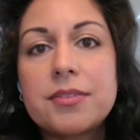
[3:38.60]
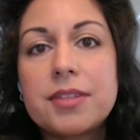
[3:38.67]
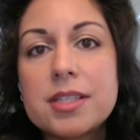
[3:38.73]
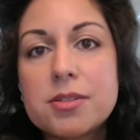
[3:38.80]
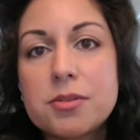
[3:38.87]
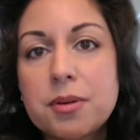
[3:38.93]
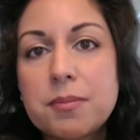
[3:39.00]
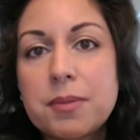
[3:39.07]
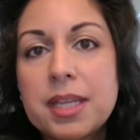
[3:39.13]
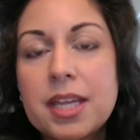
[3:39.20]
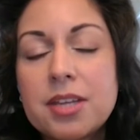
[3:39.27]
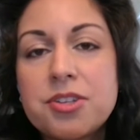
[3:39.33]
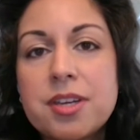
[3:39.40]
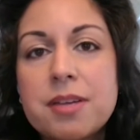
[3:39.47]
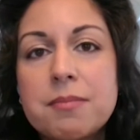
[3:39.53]

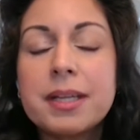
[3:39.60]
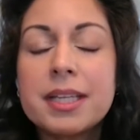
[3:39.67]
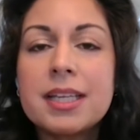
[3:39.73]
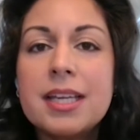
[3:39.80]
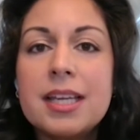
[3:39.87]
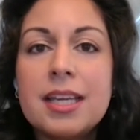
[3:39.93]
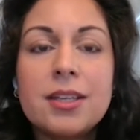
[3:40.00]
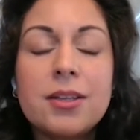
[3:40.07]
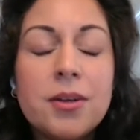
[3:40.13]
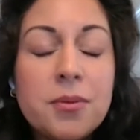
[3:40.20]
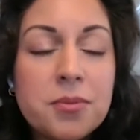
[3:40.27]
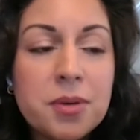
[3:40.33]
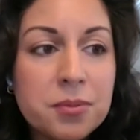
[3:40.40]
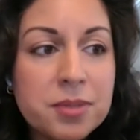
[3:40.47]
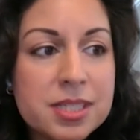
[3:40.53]
discrimination. But you know,
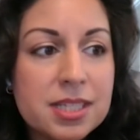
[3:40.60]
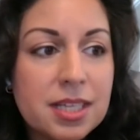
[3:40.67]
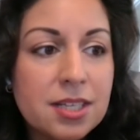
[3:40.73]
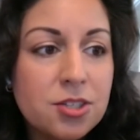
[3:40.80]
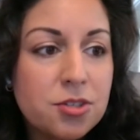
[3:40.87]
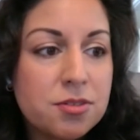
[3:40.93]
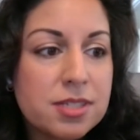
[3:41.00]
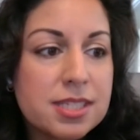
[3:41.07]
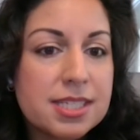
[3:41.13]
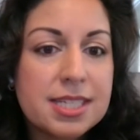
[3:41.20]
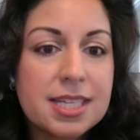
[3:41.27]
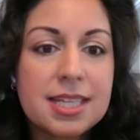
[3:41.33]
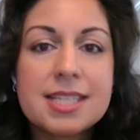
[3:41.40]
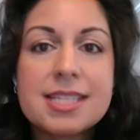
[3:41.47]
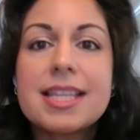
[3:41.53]
what was
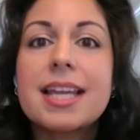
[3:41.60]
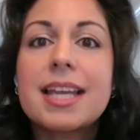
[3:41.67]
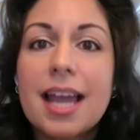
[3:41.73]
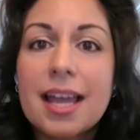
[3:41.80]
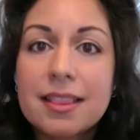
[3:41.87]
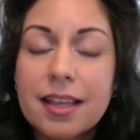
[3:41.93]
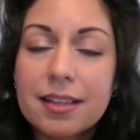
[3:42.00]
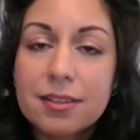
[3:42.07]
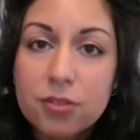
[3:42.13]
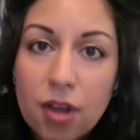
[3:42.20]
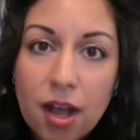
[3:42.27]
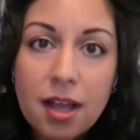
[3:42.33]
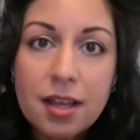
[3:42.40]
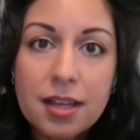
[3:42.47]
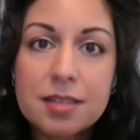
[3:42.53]
interesting is that at that
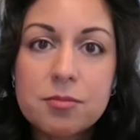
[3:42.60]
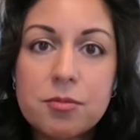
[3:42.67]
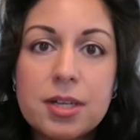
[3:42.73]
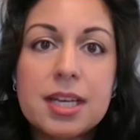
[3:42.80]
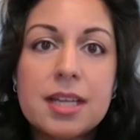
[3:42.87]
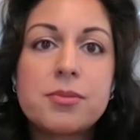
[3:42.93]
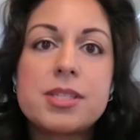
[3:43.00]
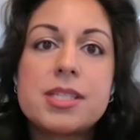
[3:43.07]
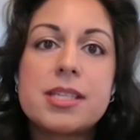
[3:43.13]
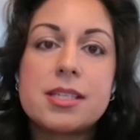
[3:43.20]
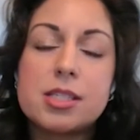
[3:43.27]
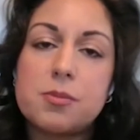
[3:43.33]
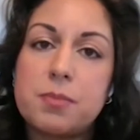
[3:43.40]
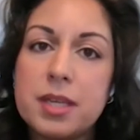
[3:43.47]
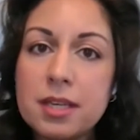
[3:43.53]
time when I was
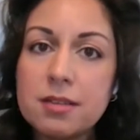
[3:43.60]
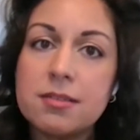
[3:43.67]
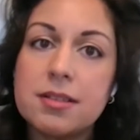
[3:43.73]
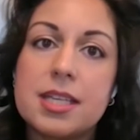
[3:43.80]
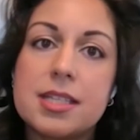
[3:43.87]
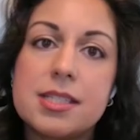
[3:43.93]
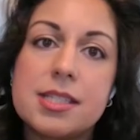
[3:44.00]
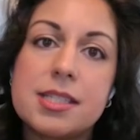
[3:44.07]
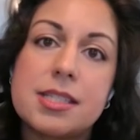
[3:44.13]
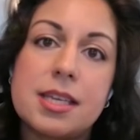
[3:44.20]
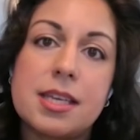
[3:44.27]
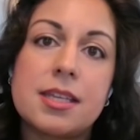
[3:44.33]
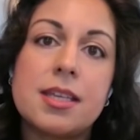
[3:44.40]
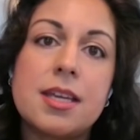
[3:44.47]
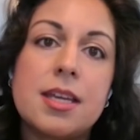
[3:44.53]

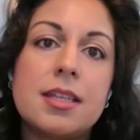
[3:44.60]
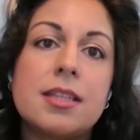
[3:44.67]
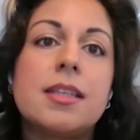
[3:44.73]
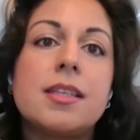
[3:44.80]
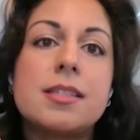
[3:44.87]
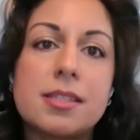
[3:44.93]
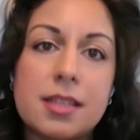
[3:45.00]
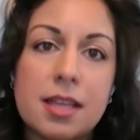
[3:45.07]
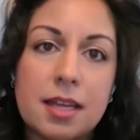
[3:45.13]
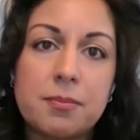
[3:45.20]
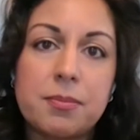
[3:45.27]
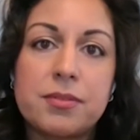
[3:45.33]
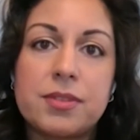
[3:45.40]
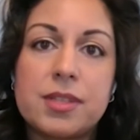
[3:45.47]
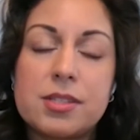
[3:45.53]
experiencing this
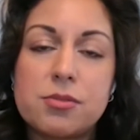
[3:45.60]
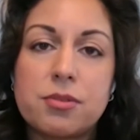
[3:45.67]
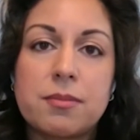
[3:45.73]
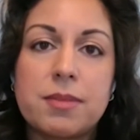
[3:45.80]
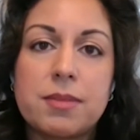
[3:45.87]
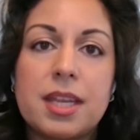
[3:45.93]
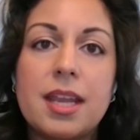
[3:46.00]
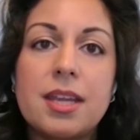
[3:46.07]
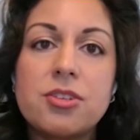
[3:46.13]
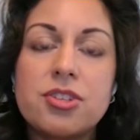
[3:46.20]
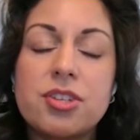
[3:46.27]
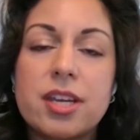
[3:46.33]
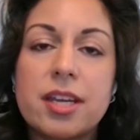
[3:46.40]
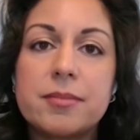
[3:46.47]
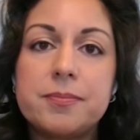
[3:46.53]
type of
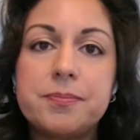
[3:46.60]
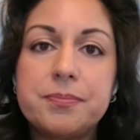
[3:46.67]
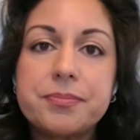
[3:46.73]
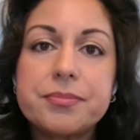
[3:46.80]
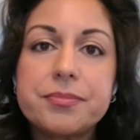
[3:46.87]
discrimination,